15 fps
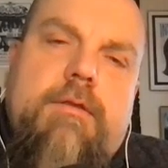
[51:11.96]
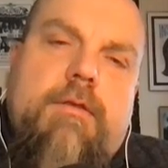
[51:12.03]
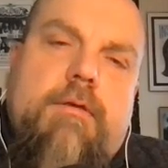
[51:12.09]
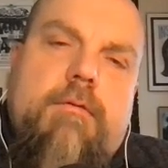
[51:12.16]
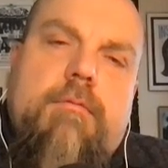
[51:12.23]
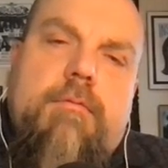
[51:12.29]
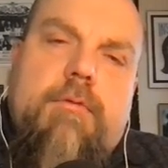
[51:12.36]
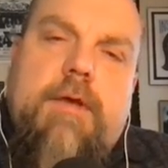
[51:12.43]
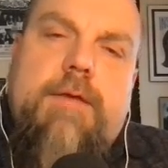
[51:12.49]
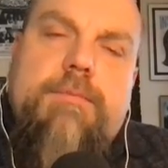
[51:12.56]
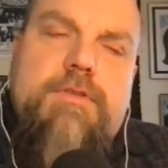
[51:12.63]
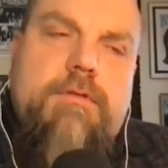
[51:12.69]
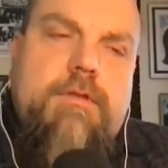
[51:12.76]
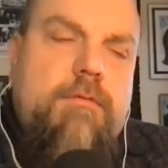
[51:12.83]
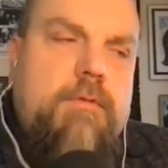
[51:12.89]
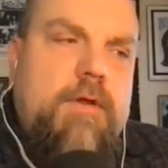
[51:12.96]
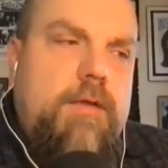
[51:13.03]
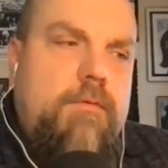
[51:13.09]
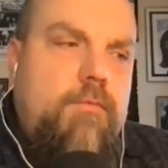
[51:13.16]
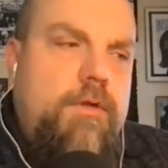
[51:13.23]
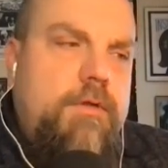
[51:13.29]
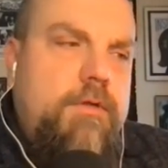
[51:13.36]
And you're absolutely
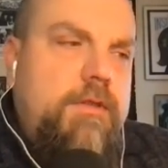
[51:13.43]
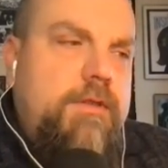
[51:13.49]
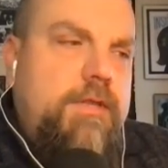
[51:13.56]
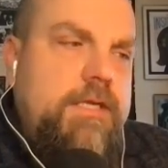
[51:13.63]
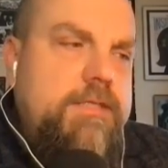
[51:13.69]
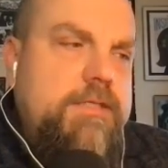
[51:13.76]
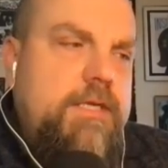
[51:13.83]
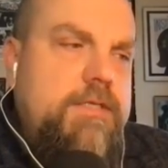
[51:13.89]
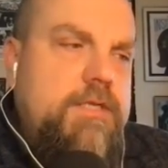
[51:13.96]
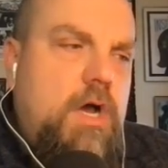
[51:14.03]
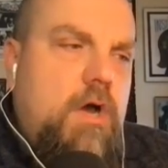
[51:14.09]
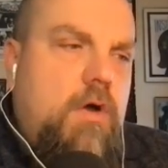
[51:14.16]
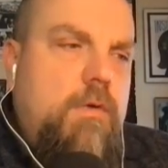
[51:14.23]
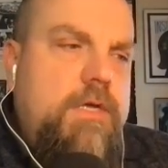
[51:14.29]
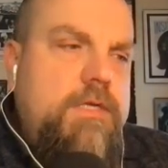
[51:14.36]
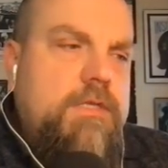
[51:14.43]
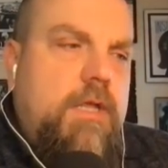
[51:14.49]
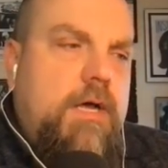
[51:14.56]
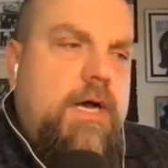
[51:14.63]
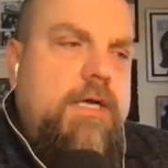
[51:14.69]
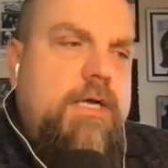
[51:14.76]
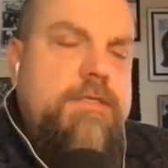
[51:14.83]
right. One of the things that's always
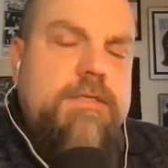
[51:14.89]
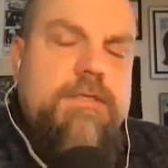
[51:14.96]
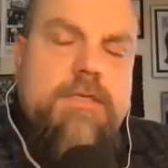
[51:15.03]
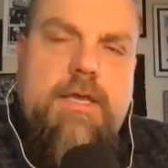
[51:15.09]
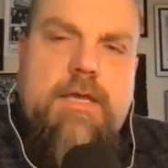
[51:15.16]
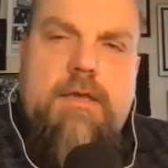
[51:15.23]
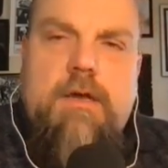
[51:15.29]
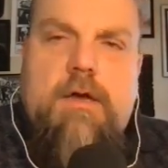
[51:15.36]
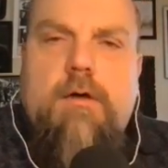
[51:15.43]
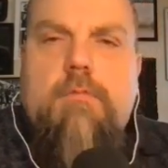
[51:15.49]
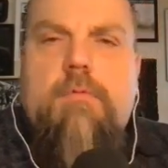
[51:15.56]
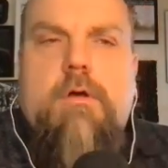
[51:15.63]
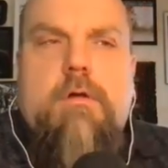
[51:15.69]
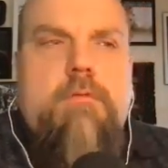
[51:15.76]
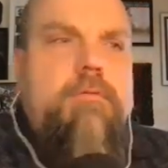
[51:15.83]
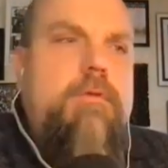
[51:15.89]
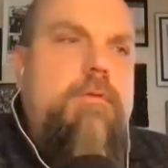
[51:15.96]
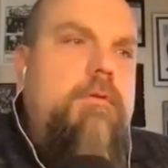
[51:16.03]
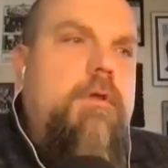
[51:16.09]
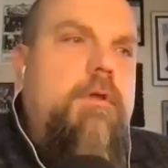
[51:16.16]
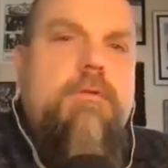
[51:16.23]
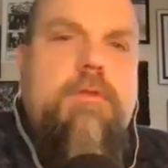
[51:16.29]
lost is like, oh well,
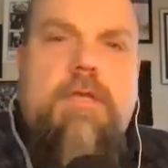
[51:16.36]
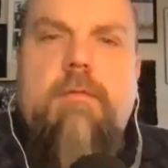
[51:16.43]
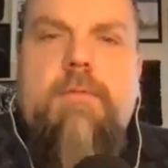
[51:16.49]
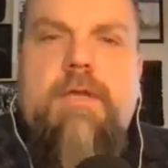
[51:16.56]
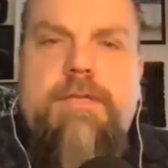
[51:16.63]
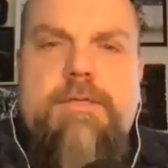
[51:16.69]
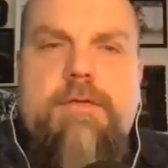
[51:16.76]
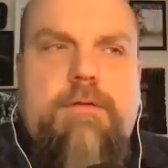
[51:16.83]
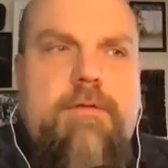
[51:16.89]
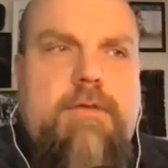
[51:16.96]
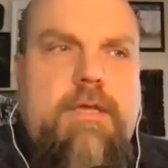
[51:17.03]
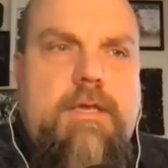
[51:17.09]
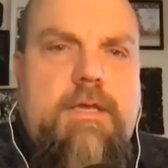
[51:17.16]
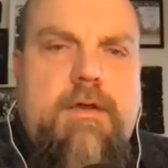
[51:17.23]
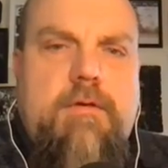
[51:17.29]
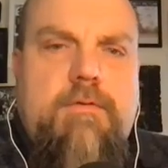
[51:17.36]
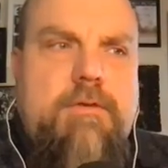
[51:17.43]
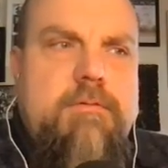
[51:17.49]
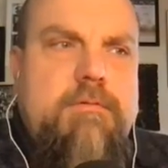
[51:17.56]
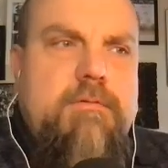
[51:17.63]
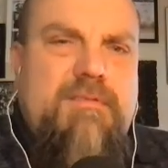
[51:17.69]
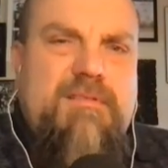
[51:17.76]
the inmates are going to take care of it.
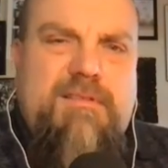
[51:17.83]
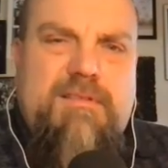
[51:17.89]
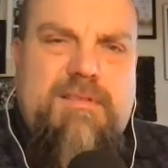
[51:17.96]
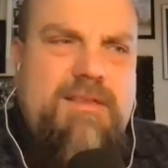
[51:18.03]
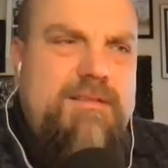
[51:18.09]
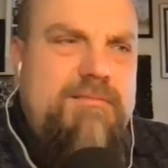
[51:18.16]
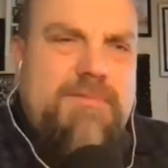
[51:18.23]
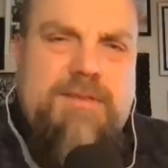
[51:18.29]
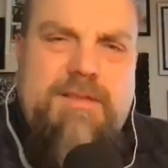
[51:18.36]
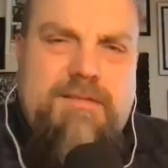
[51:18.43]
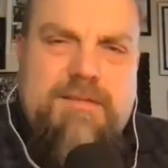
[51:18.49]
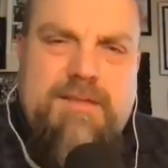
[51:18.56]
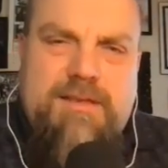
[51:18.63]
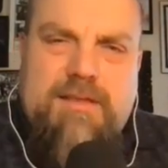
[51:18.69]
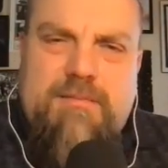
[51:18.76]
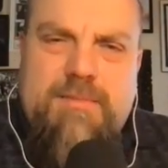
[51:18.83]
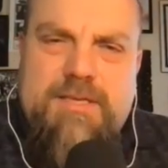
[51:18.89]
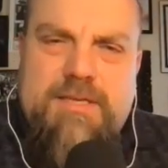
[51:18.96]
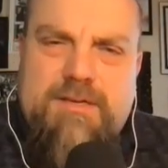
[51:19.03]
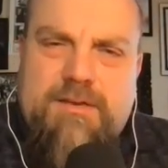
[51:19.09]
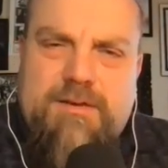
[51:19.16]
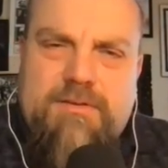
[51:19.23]
What do you think the
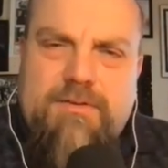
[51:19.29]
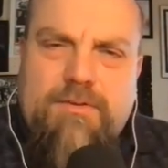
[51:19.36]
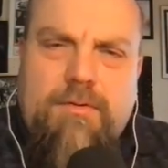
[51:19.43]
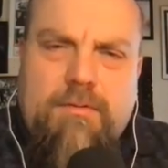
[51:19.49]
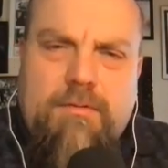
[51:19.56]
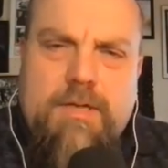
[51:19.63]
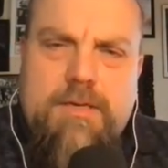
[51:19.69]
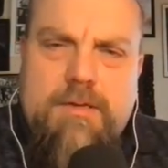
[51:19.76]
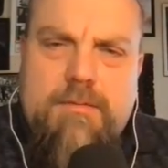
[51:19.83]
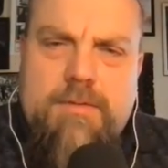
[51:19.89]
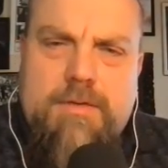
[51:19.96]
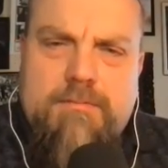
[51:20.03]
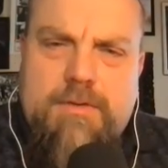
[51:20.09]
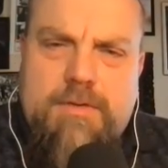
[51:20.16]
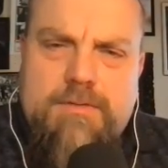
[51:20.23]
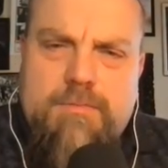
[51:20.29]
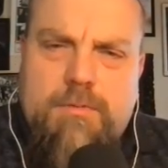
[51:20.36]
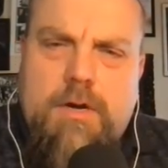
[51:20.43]
inmates are going to do to it? I mean, what is